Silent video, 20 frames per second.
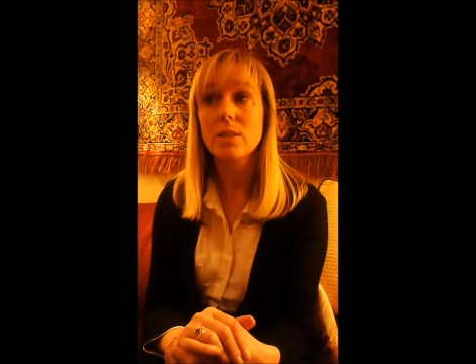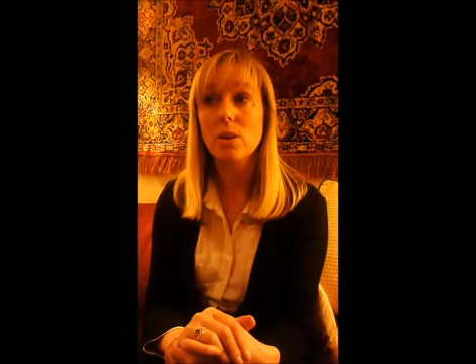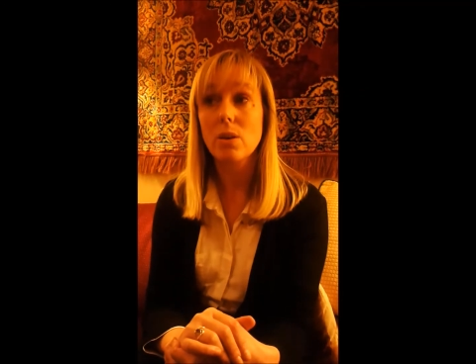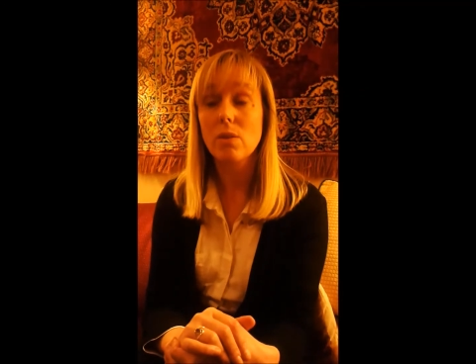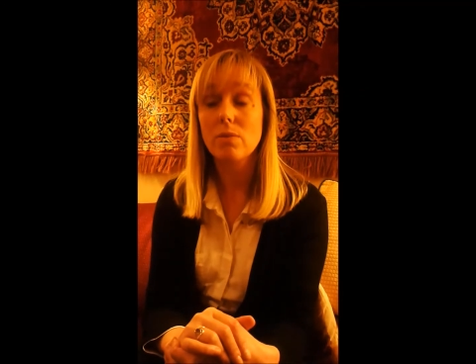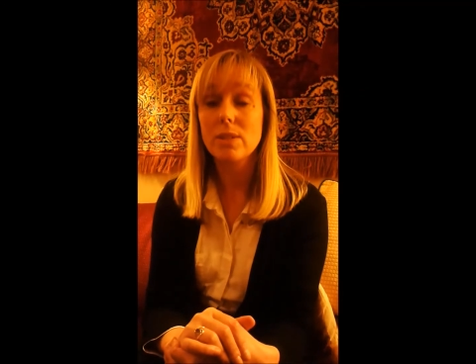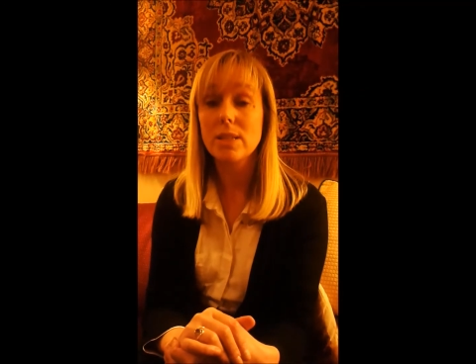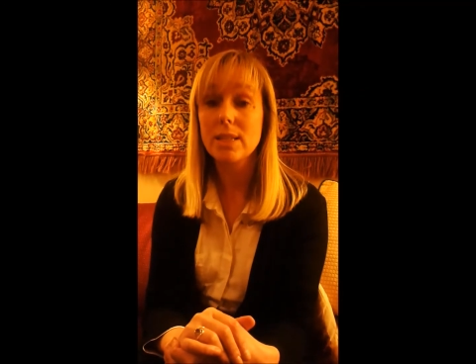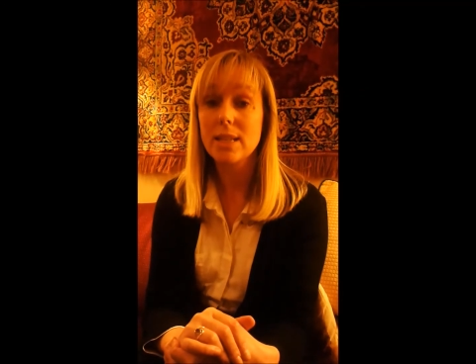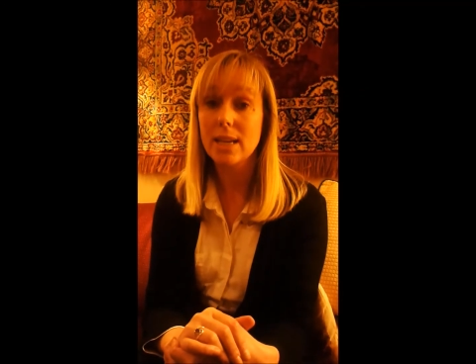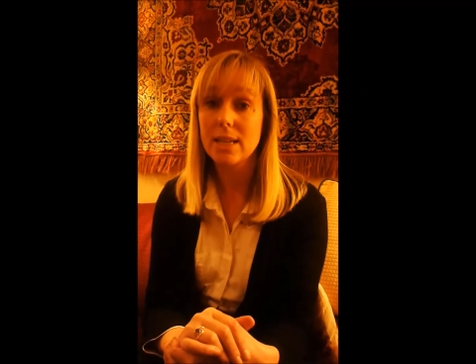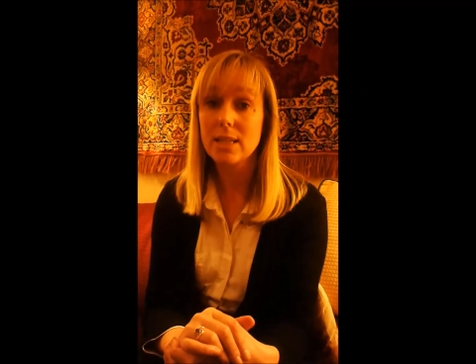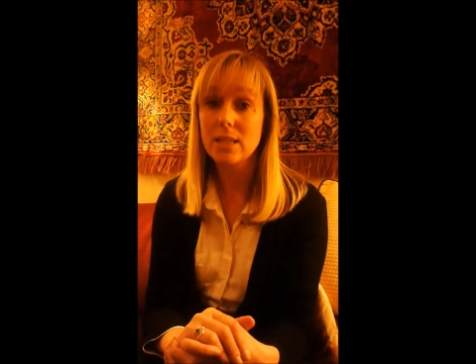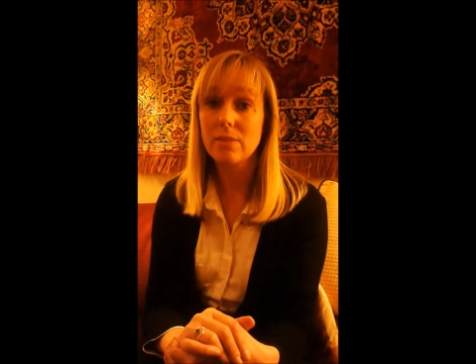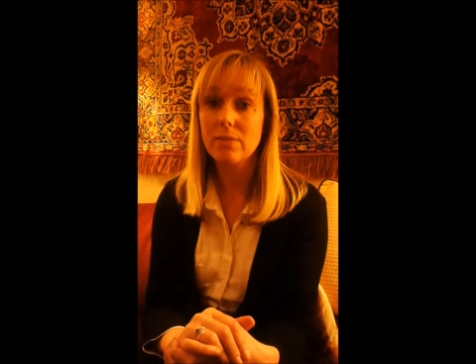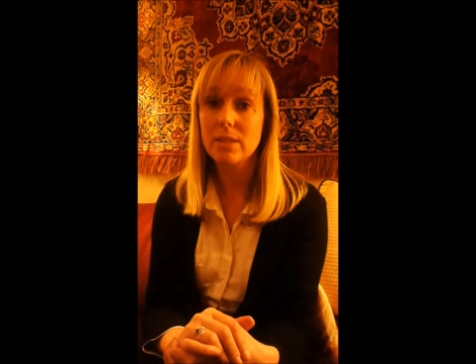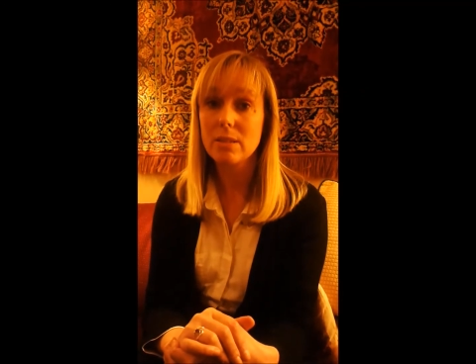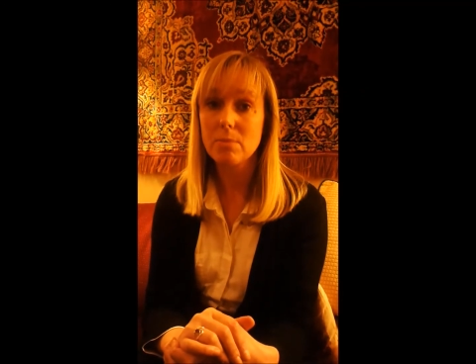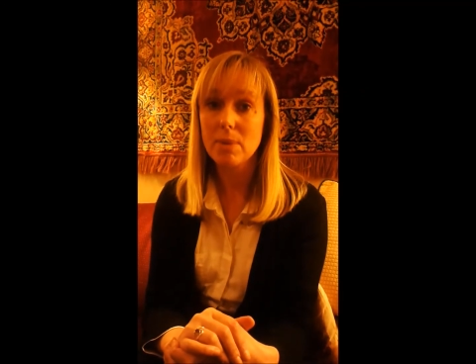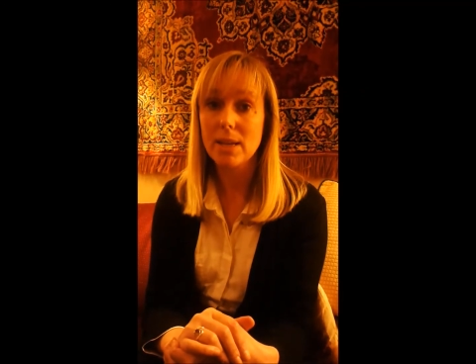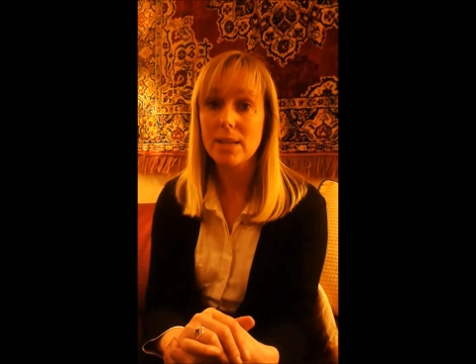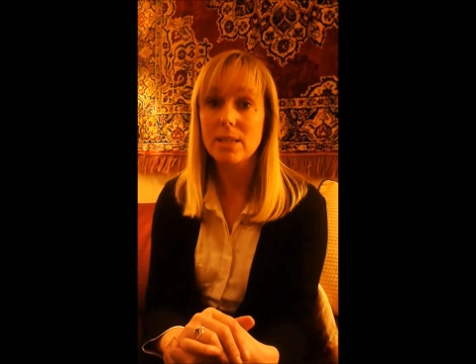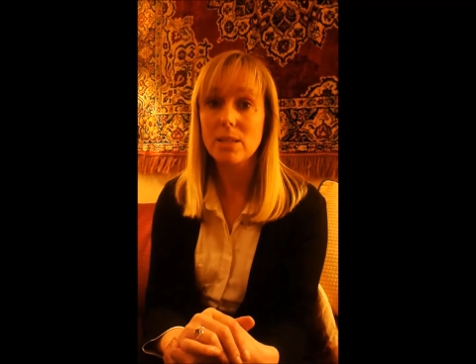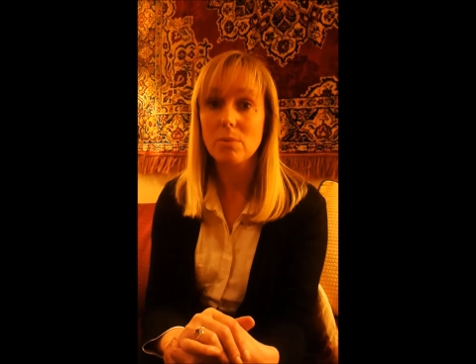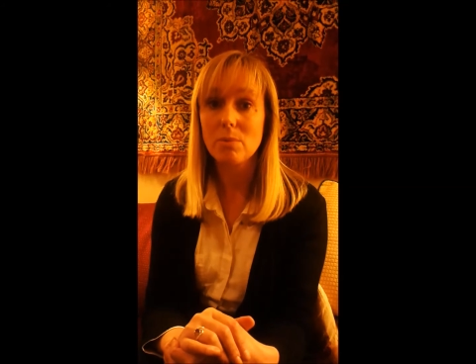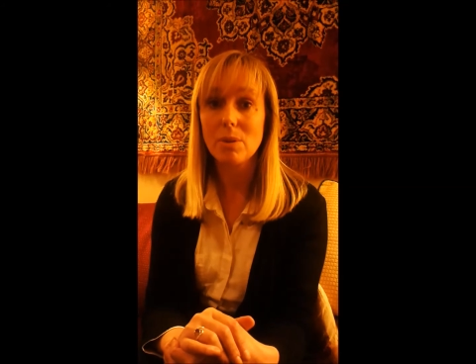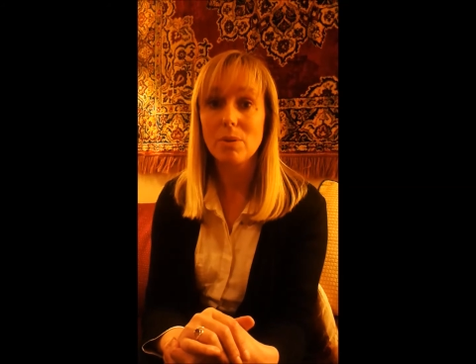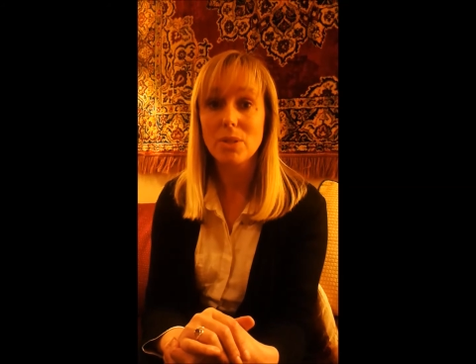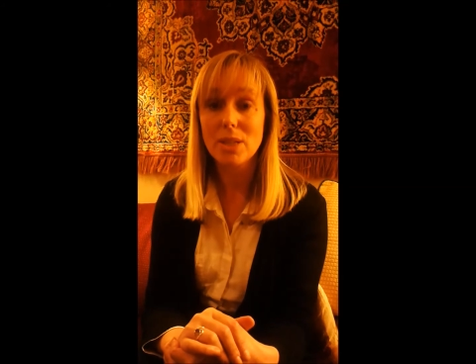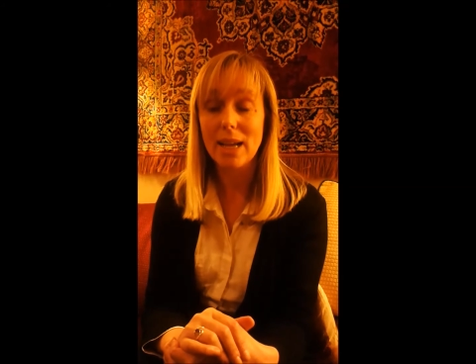of Detective Inspector
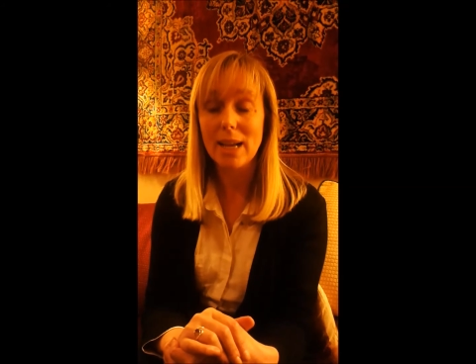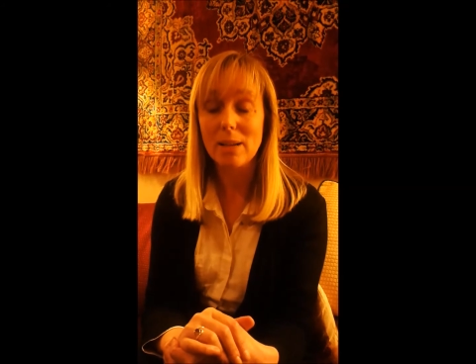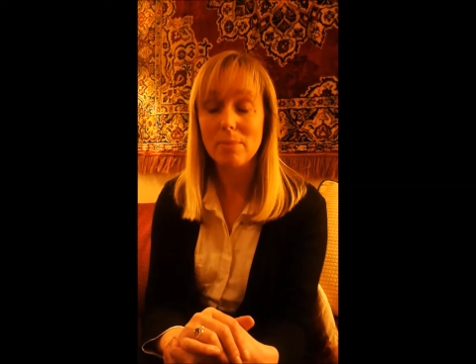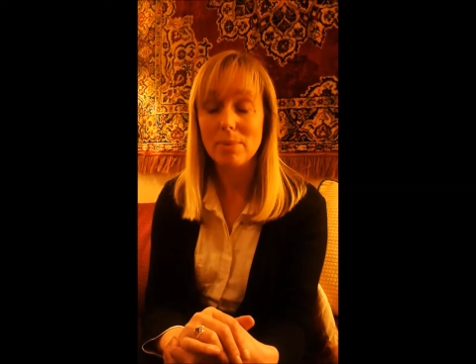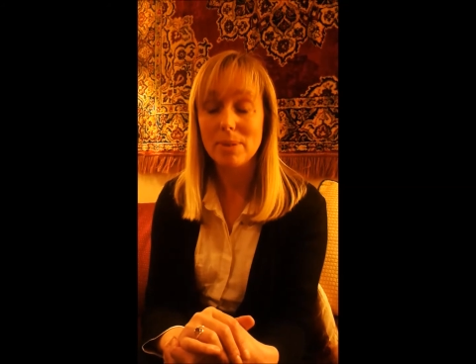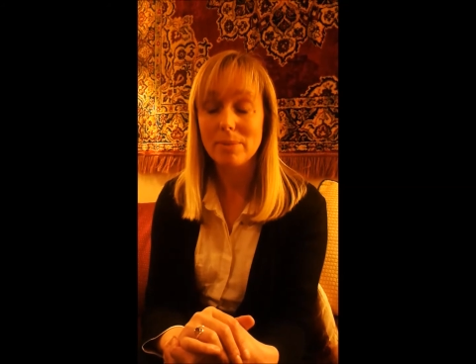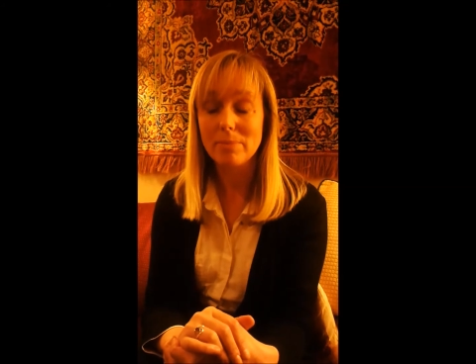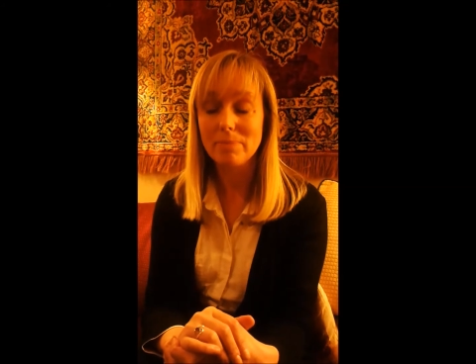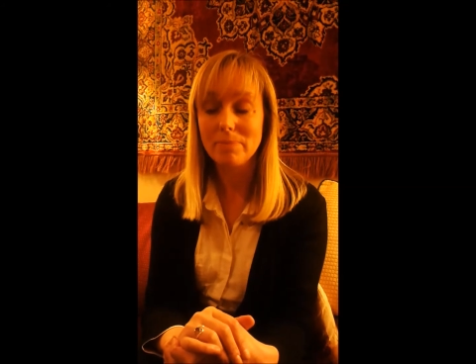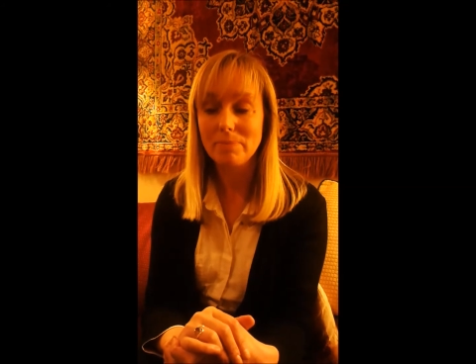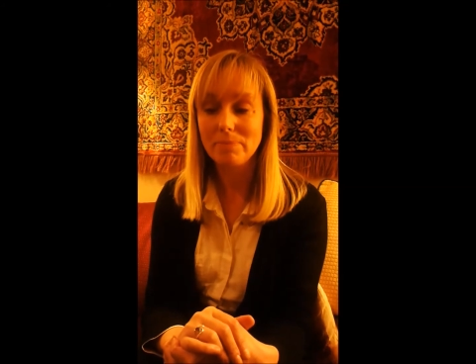Will Jackman.